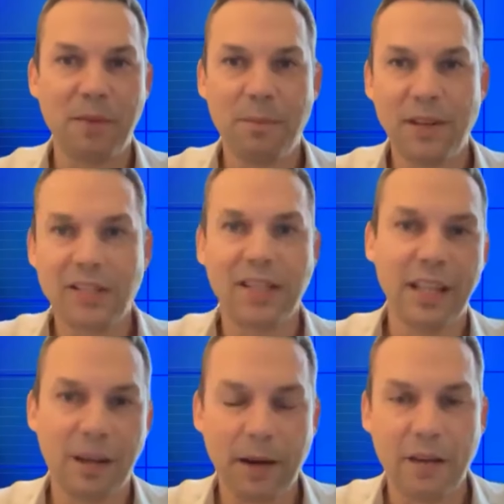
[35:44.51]
maybe it's
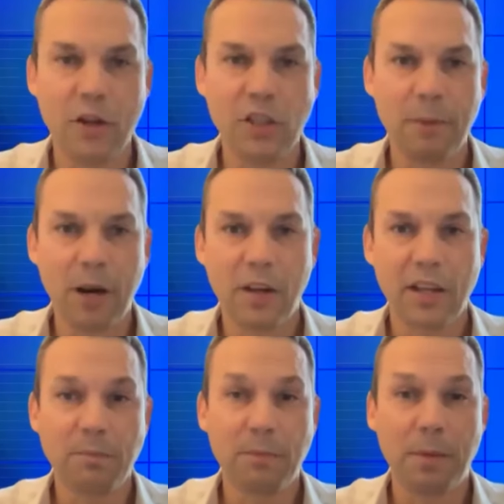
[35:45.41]
thinking about emerging
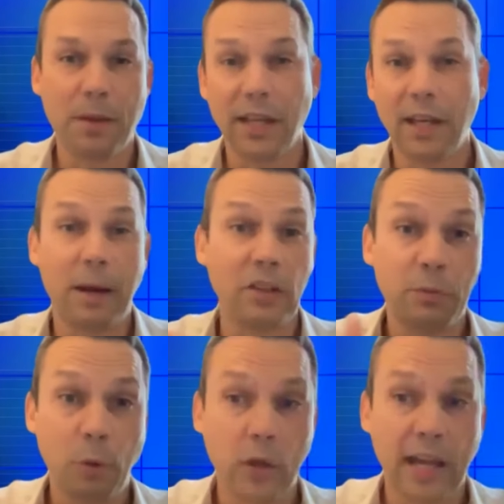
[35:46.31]
markets, maybe thinking about
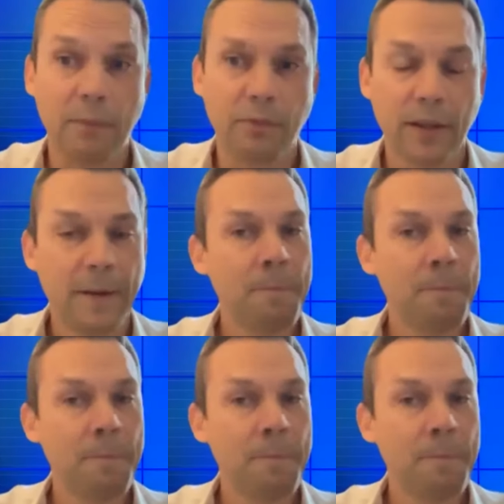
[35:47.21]
small caps.